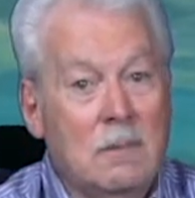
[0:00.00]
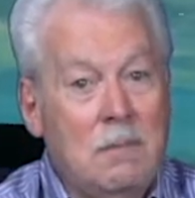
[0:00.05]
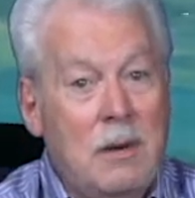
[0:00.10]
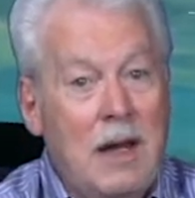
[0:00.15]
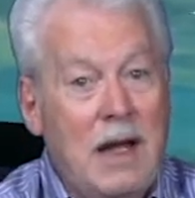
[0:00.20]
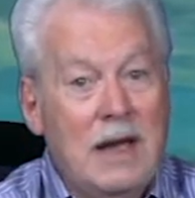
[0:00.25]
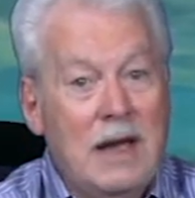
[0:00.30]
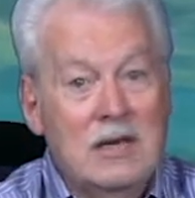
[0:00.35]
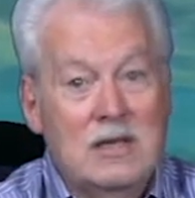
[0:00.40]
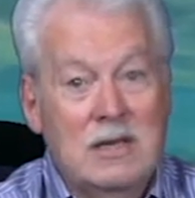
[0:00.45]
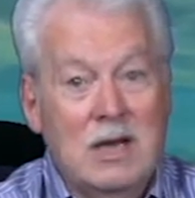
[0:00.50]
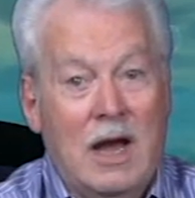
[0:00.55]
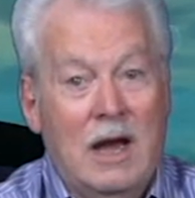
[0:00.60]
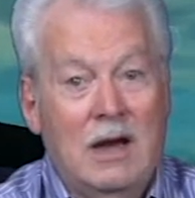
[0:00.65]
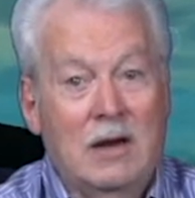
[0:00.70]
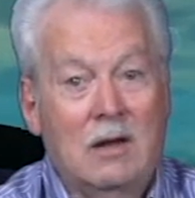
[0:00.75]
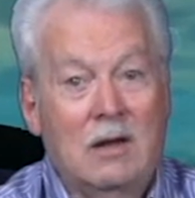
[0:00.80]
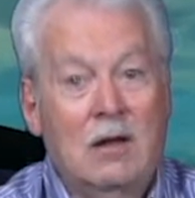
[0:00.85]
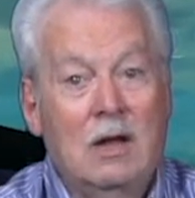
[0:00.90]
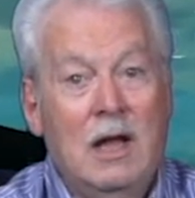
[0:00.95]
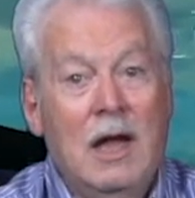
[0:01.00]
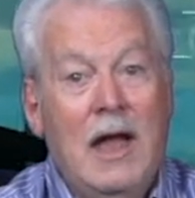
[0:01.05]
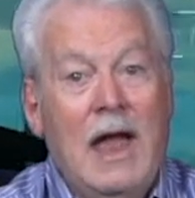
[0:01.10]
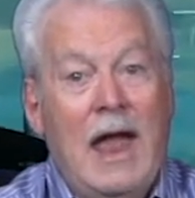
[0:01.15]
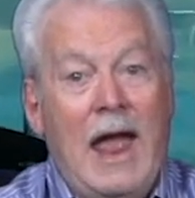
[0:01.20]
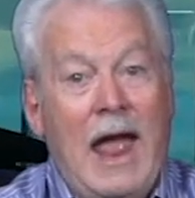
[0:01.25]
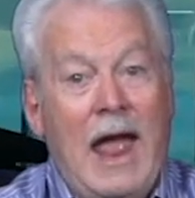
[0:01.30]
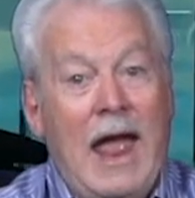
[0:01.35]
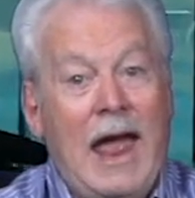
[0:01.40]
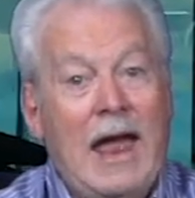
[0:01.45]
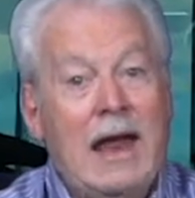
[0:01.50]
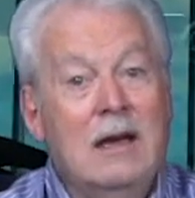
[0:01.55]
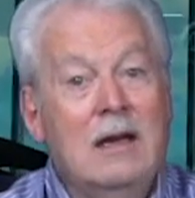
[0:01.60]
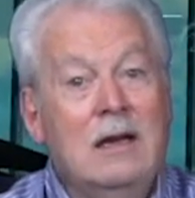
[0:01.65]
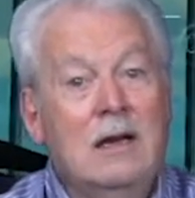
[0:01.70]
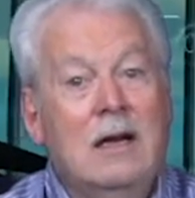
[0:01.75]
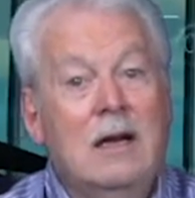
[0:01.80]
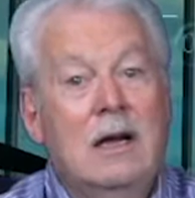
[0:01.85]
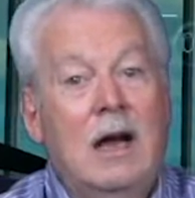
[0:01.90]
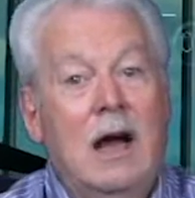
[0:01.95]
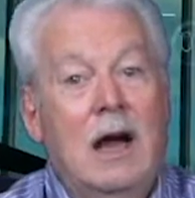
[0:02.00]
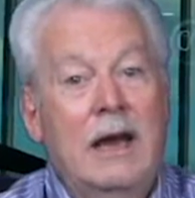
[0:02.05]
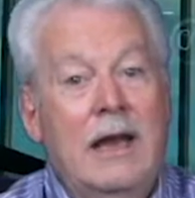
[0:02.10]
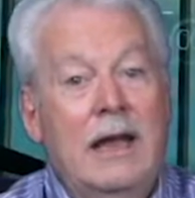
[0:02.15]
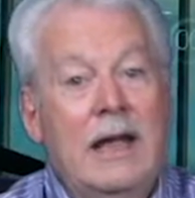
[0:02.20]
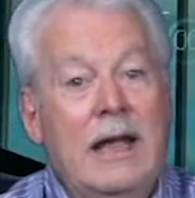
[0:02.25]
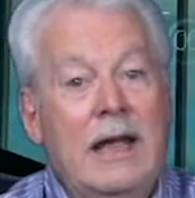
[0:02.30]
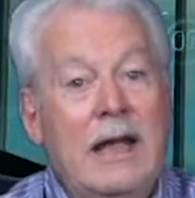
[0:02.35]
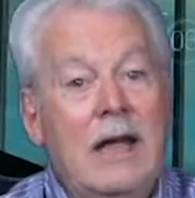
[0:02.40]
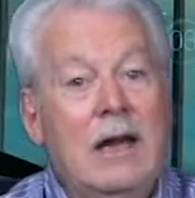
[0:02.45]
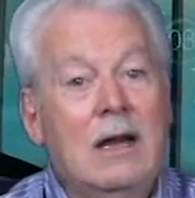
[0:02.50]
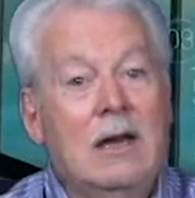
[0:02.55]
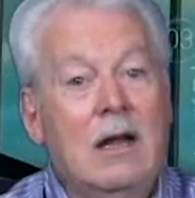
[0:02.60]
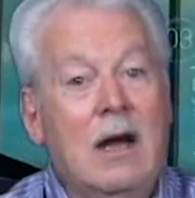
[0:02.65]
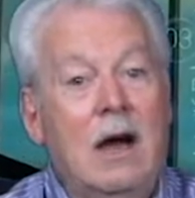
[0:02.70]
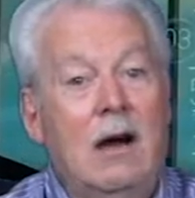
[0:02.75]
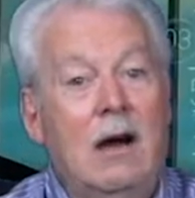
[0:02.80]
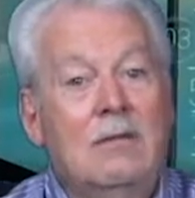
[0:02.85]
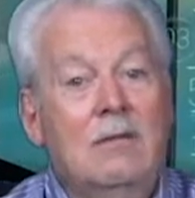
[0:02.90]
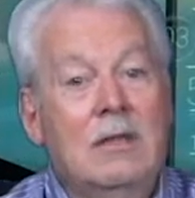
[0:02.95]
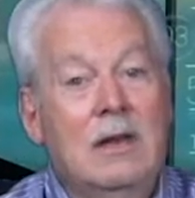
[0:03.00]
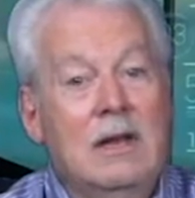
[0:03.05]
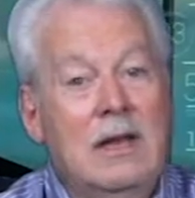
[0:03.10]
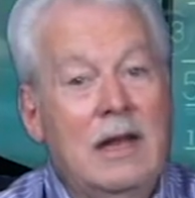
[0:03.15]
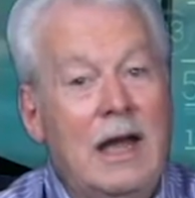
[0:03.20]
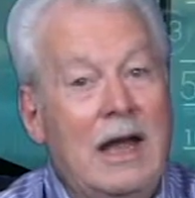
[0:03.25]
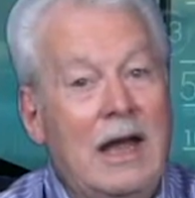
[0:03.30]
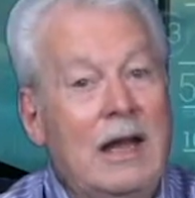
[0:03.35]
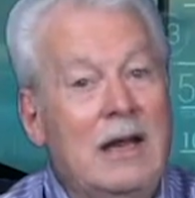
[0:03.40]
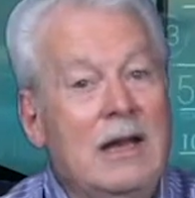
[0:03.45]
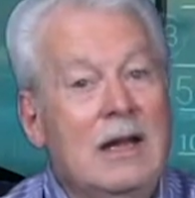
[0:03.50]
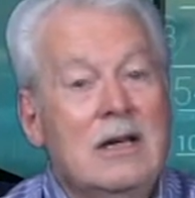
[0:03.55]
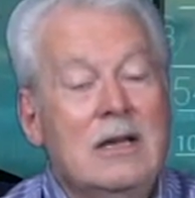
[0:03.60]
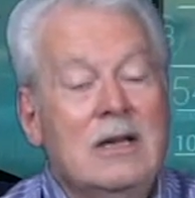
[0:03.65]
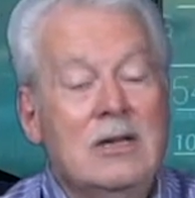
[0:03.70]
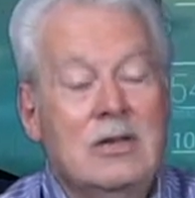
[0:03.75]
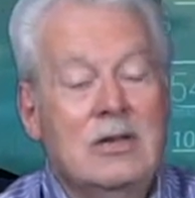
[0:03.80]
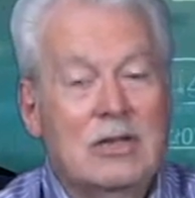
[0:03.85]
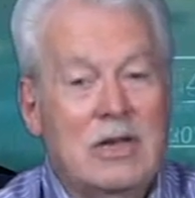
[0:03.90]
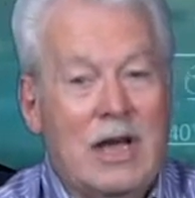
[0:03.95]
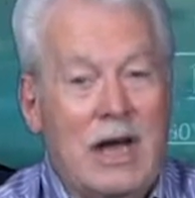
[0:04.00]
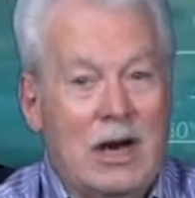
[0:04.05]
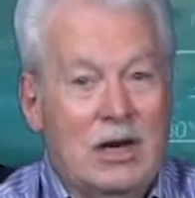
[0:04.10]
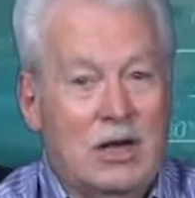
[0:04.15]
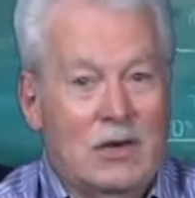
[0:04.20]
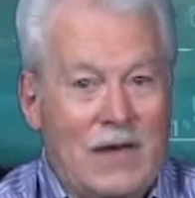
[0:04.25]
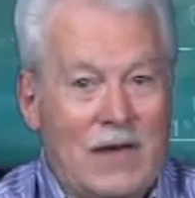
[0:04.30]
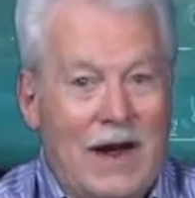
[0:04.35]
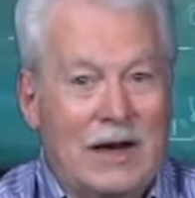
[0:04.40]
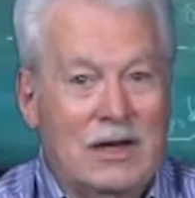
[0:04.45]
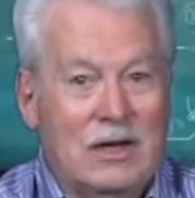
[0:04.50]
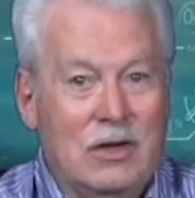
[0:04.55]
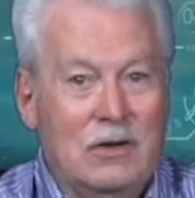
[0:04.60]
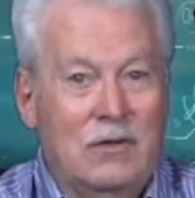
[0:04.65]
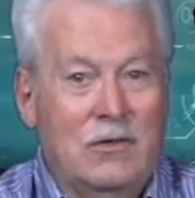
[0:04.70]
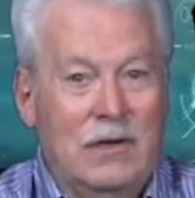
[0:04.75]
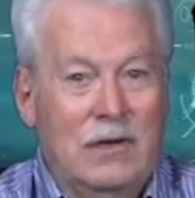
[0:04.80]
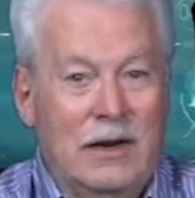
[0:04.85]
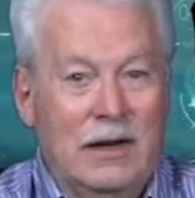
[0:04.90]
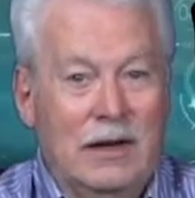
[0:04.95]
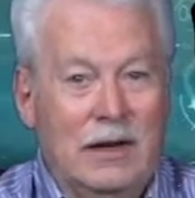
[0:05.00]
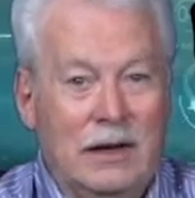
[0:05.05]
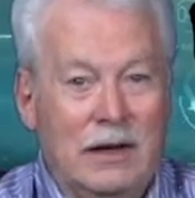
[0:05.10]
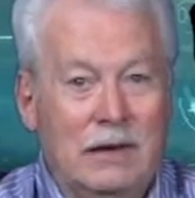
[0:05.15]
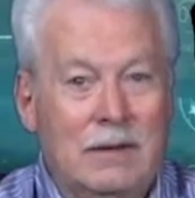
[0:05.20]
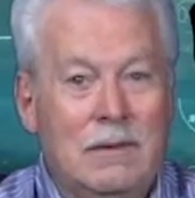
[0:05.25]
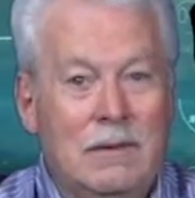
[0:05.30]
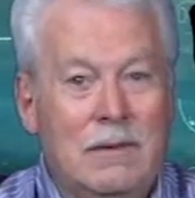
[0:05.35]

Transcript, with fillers: pay cycle, and an end of the day satisfaction feeling.